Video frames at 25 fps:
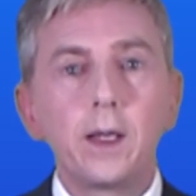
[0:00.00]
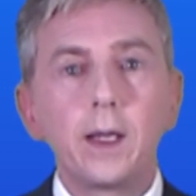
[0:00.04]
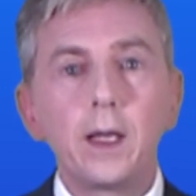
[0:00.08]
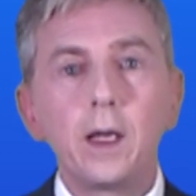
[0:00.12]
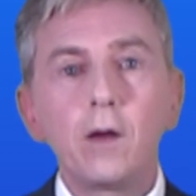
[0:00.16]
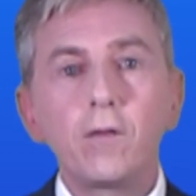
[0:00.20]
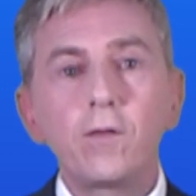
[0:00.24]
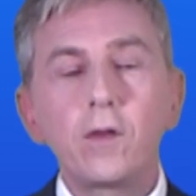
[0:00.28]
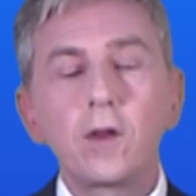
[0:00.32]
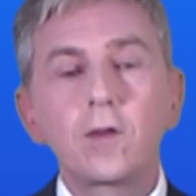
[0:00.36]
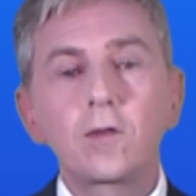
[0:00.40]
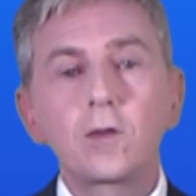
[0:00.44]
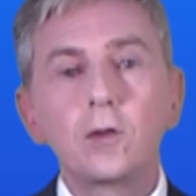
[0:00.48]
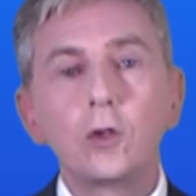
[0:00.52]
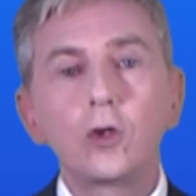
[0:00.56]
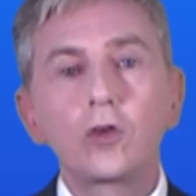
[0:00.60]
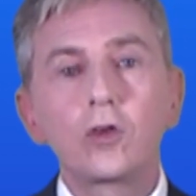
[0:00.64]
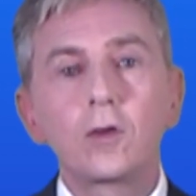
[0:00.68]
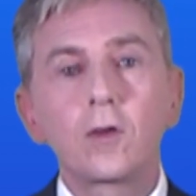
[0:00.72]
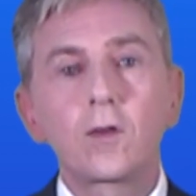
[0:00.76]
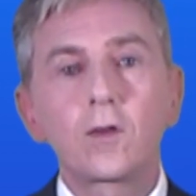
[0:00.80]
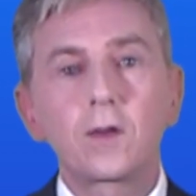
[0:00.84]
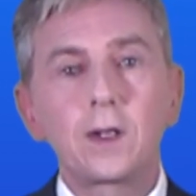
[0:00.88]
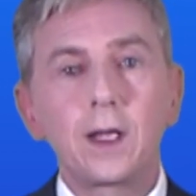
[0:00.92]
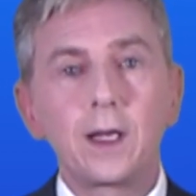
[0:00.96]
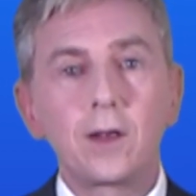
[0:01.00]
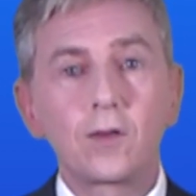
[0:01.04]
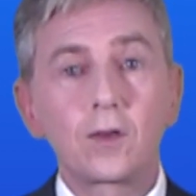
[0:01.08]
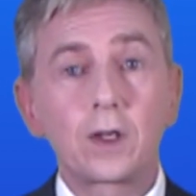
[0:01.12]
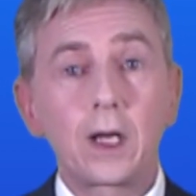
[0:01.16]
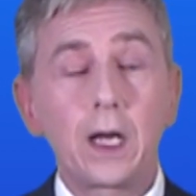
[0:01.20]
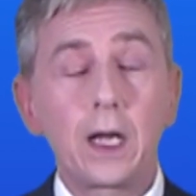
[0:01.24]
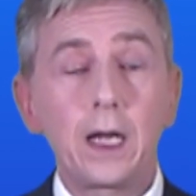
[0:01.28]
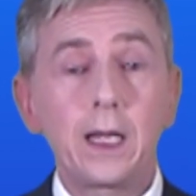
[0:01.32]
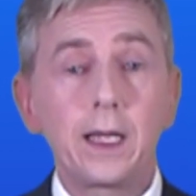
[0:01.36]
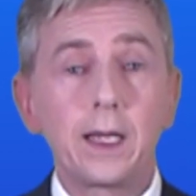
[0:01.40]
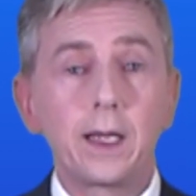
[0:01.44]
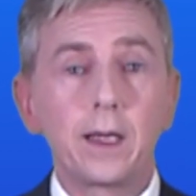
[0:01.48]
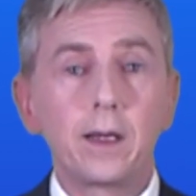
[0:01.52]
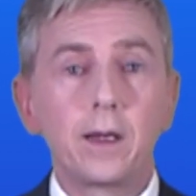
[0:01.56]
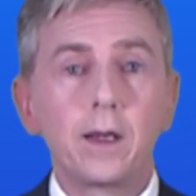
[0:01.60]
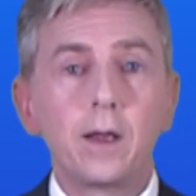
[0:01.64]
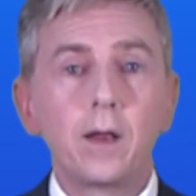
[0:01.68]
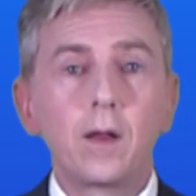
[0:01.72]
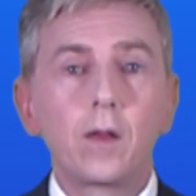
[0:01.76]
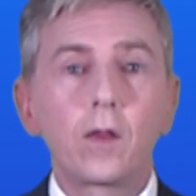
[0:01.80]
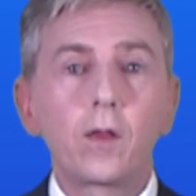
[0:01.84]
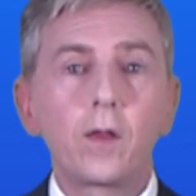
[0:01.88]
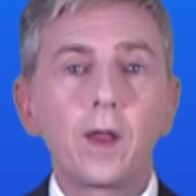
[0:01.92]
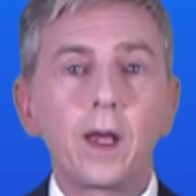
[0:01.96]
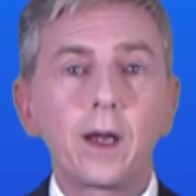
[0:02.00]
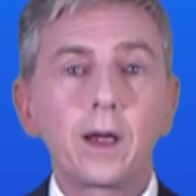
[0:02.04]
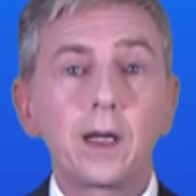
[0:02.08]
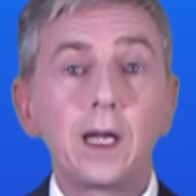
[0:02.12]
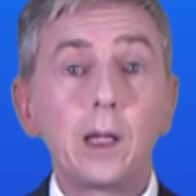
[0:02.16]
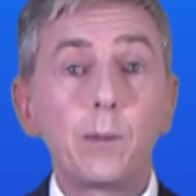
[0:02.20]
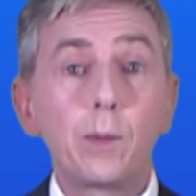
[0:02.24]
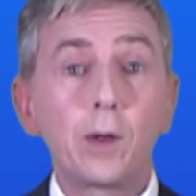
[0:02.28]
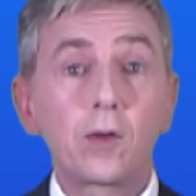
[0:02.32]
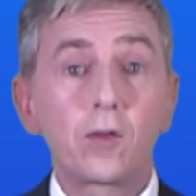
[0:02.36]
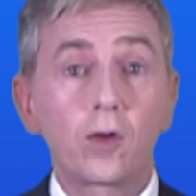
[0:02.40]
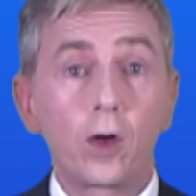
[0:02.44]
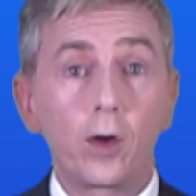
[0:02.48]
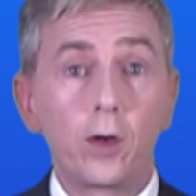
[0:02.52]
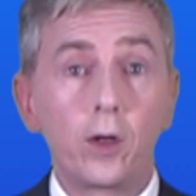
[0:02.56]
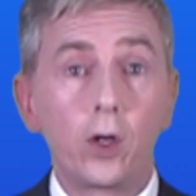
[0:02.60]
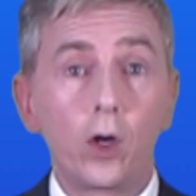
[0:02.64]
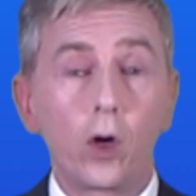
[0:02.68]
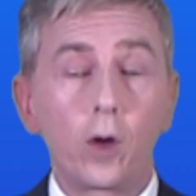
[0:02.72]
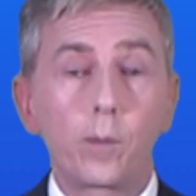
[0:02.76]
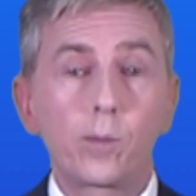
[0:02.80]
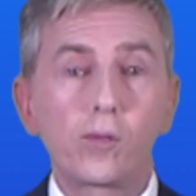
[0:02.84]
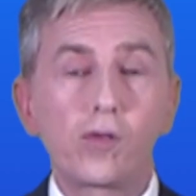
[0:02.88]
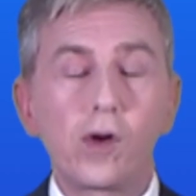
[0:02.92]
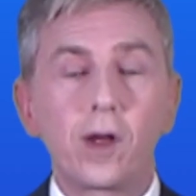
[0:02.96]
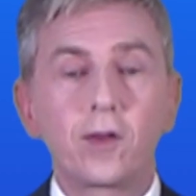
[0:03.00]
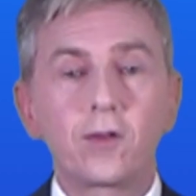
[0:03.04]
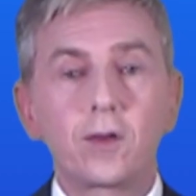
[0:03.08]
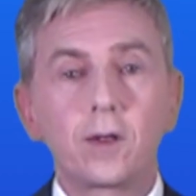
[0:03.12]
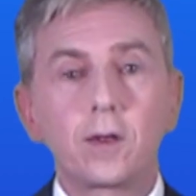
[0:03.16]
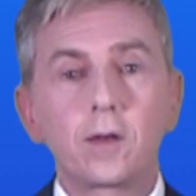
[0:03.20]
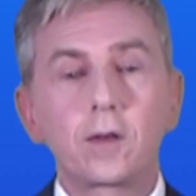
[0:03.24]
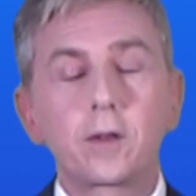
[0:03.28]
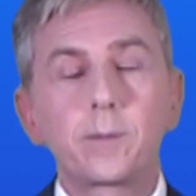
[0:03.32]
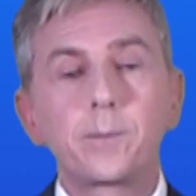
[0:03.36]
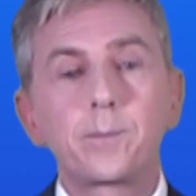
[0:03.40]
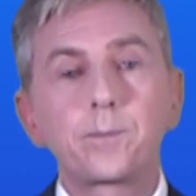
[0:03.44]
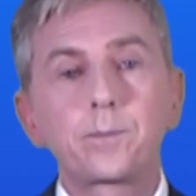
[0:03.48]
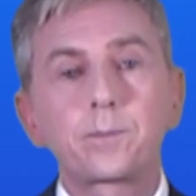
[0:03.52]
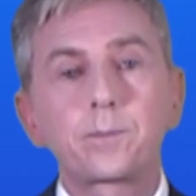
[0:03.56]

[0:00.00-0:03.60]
If the solution stays clear, then lipids are not present.